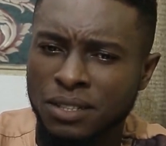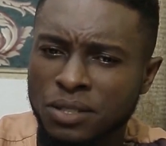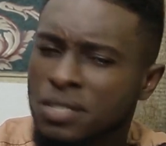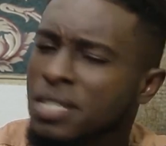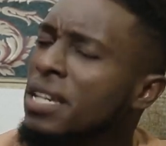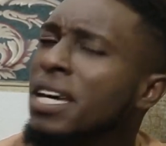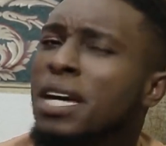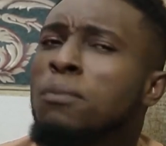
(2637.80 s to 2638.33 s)
You
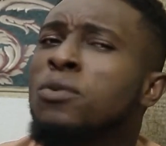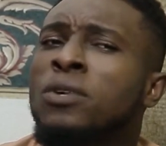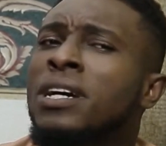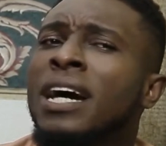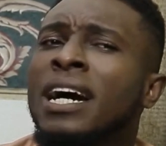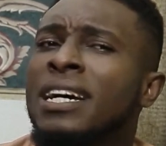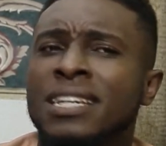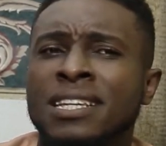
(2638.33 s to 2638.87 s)
see,
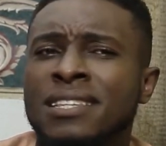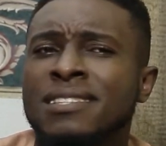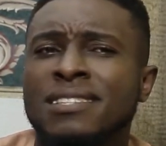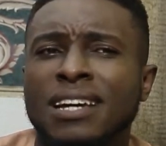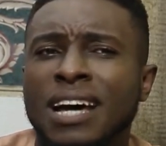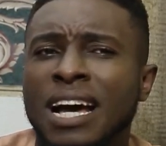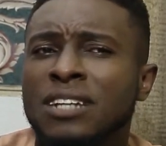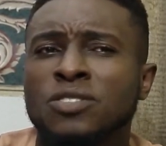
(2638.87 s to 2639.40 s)
Ebuka
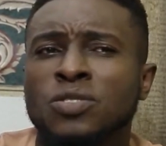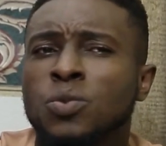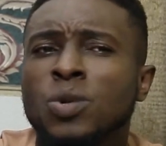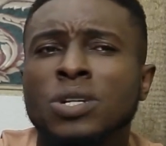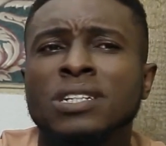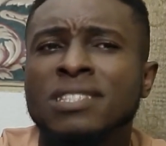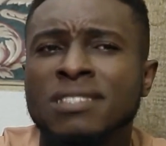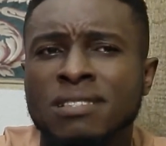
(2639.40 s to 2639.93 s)
is
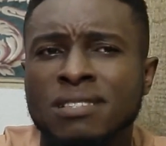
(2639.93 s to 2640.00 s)
actually